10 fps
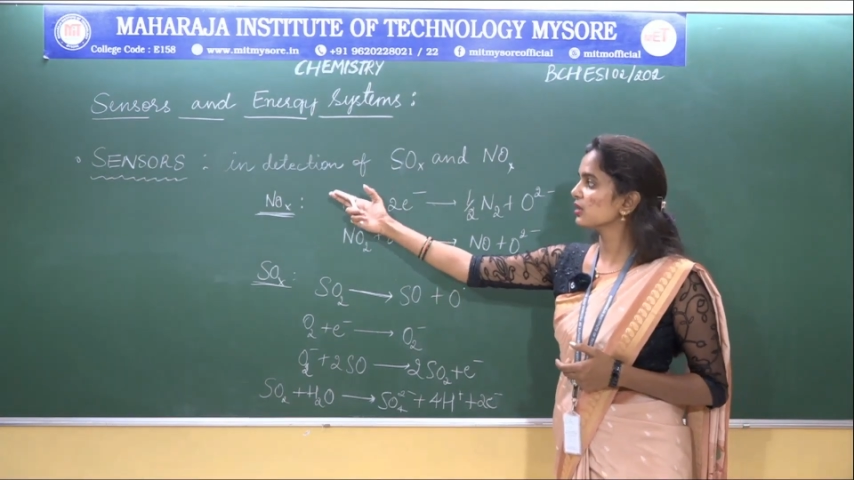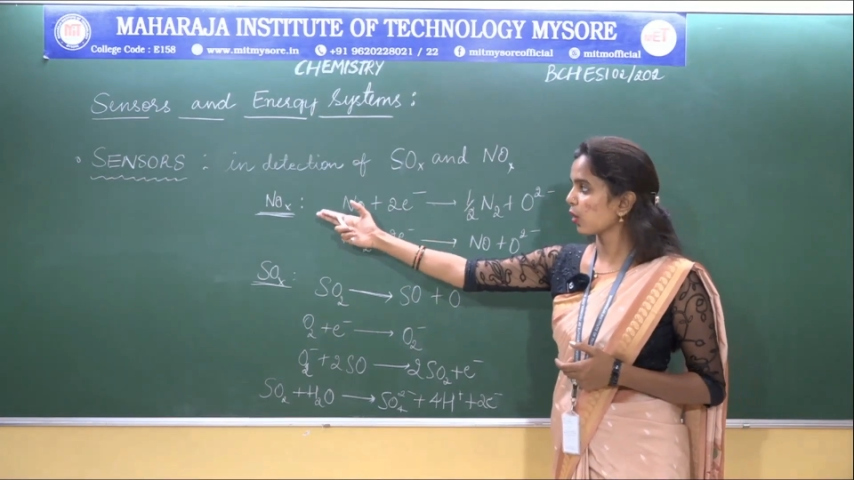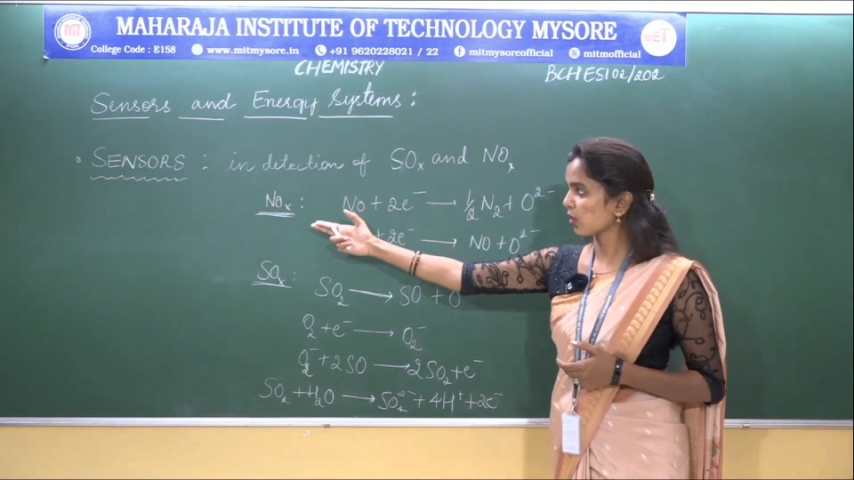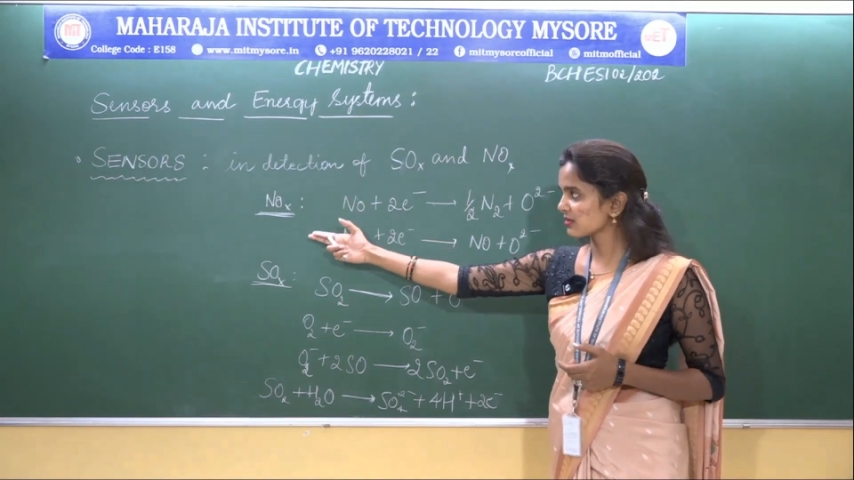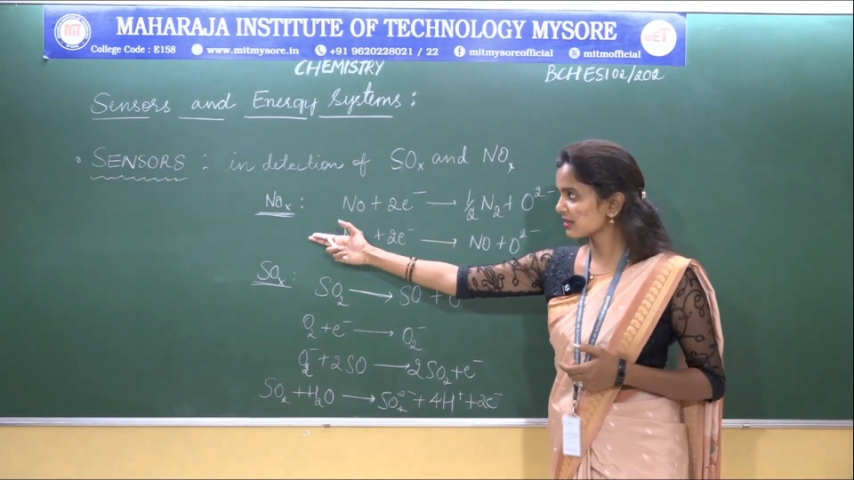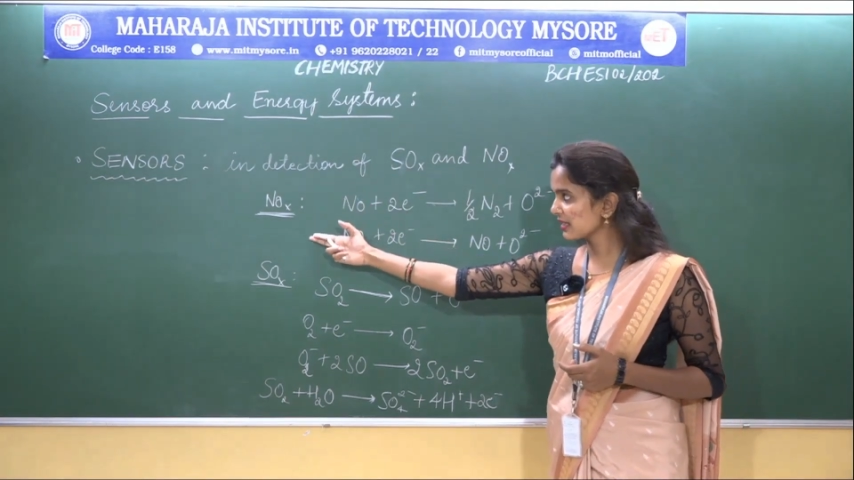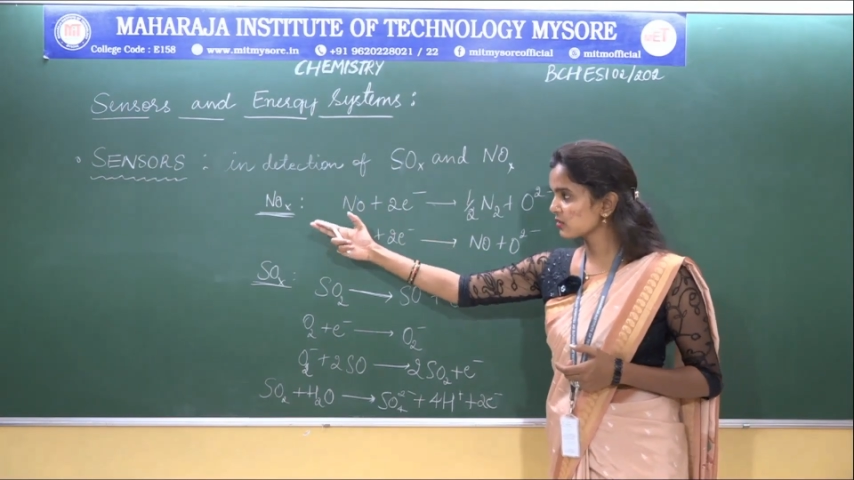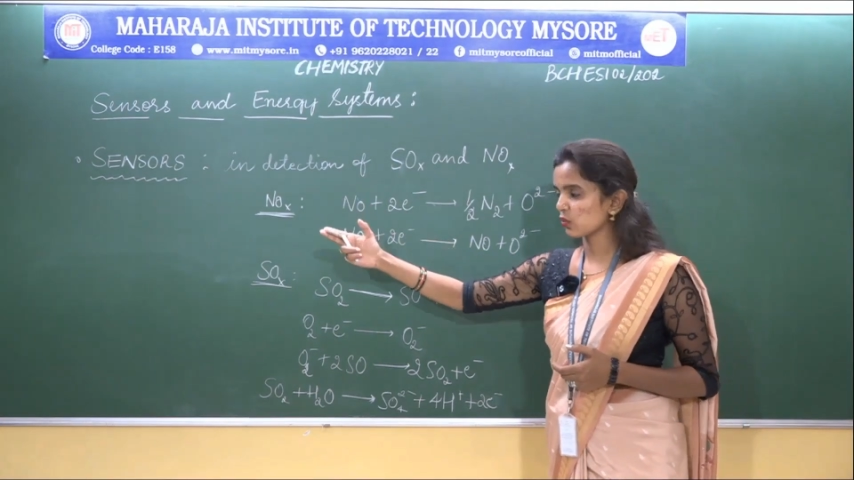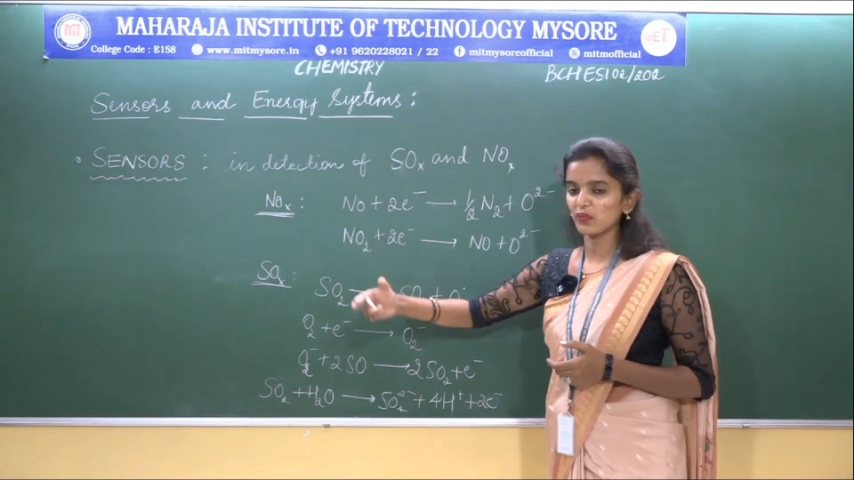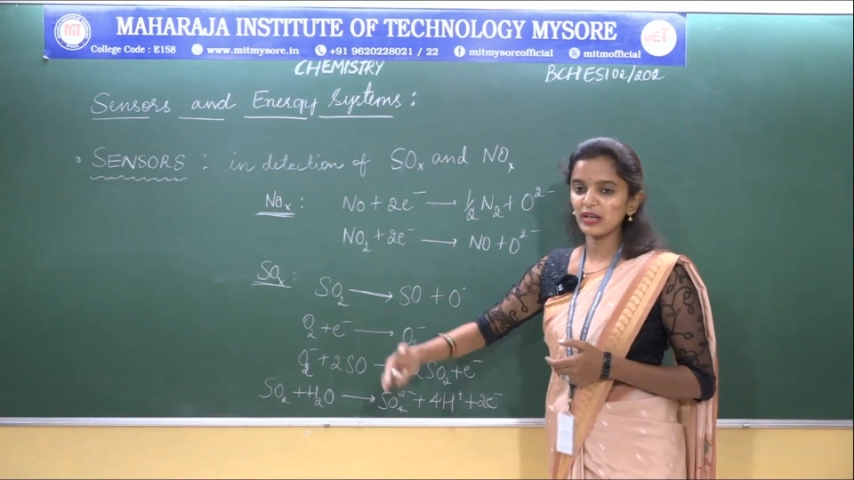in the
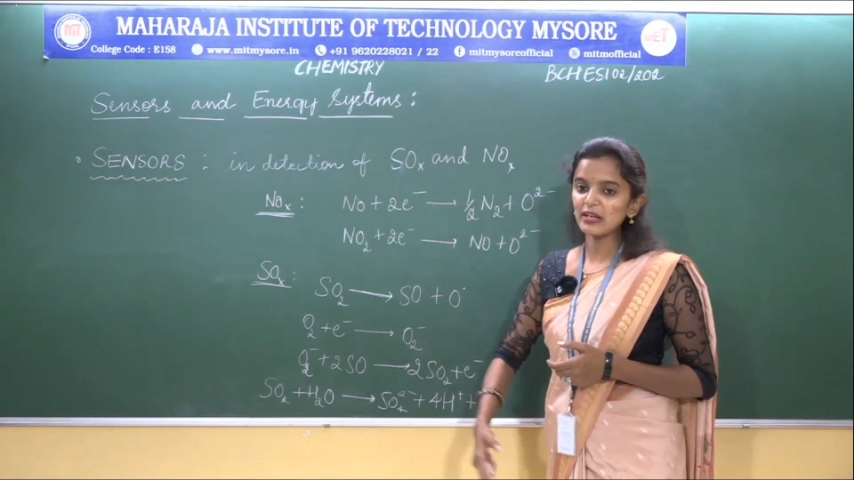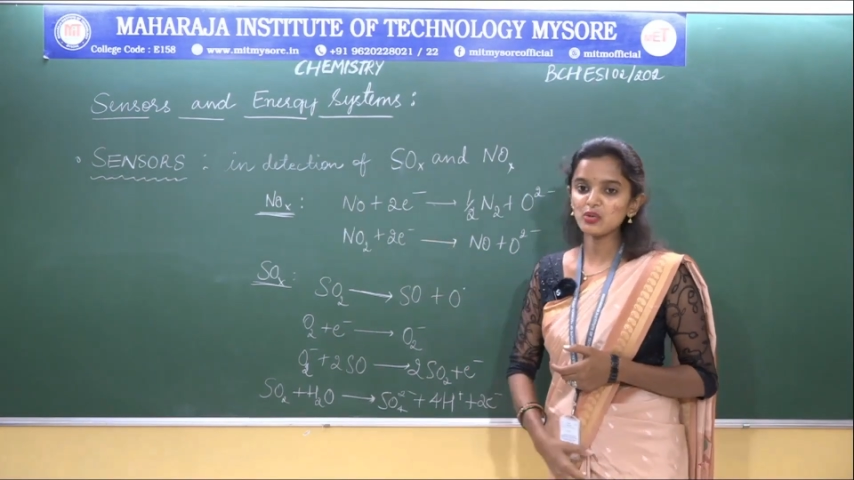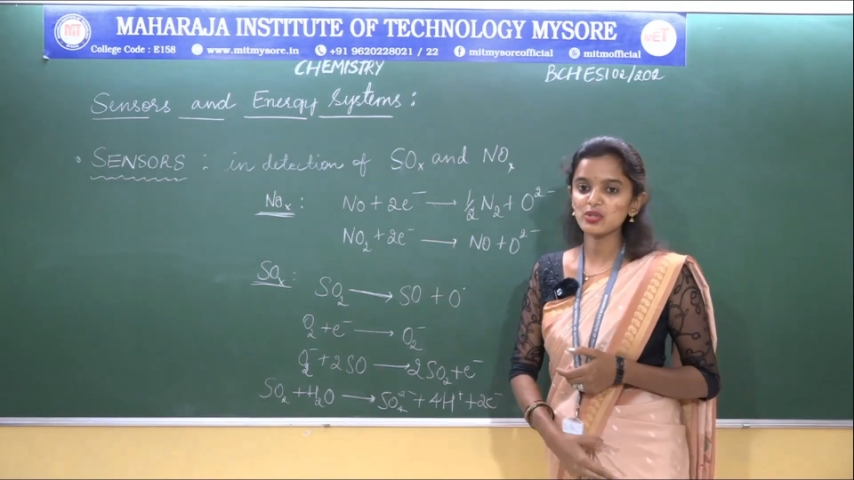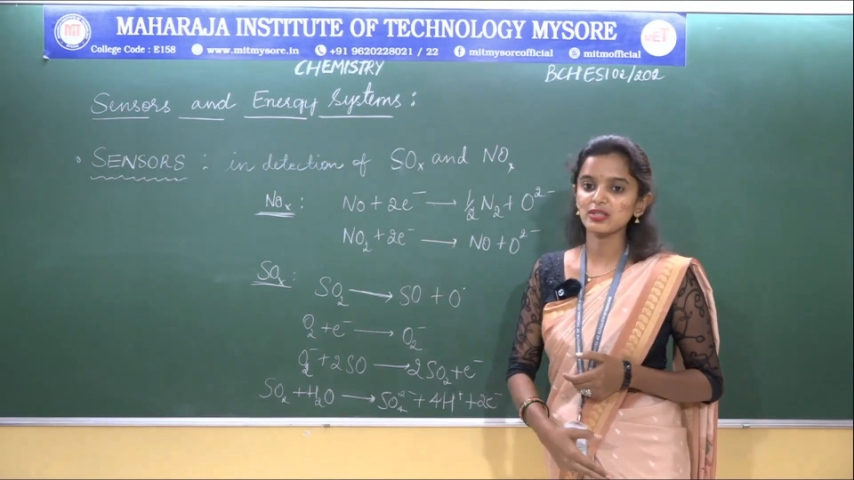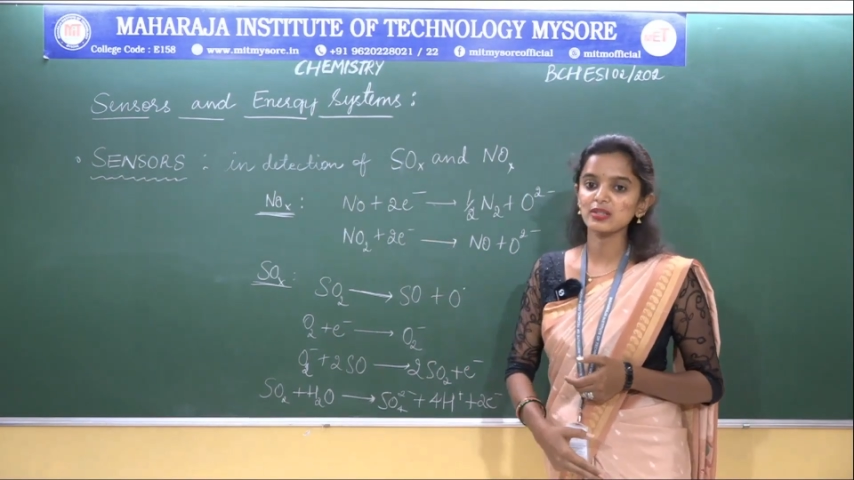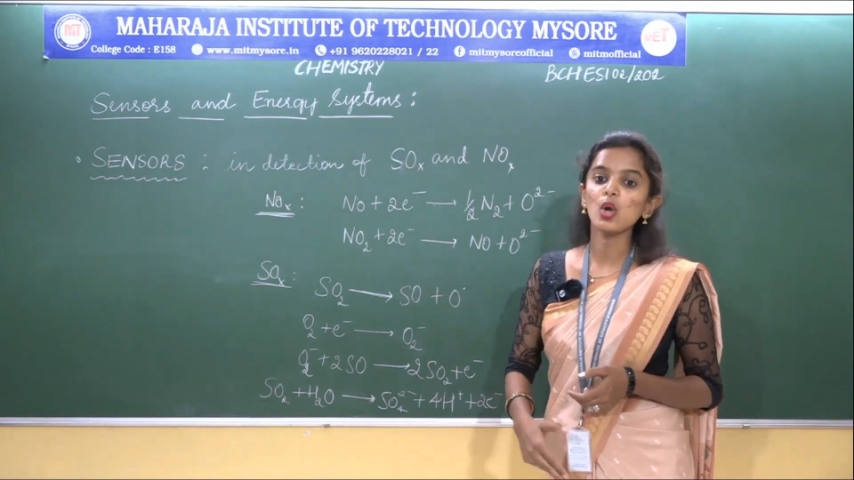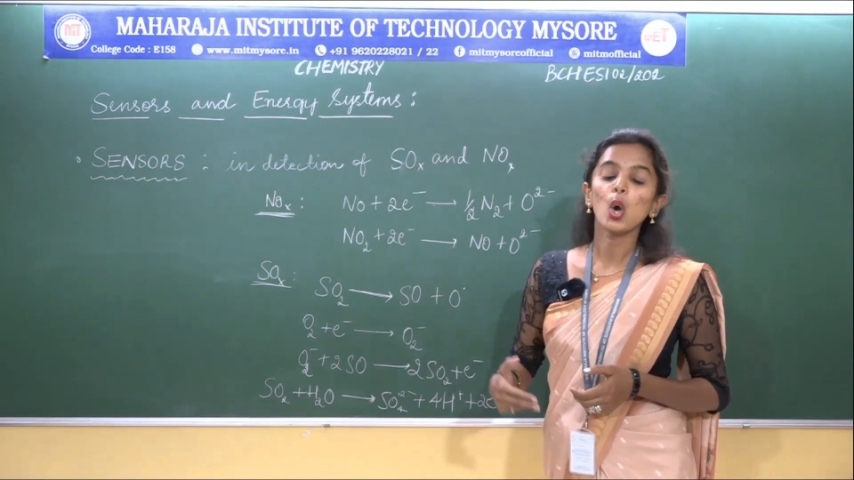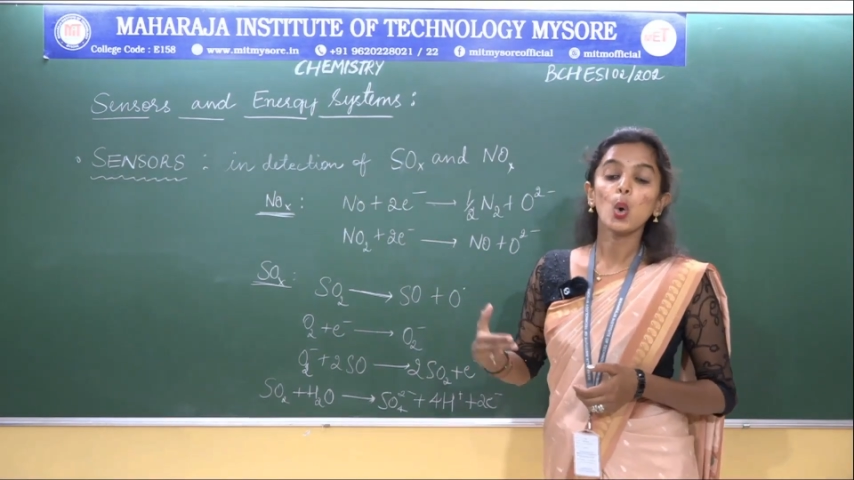oxides of nitrogen,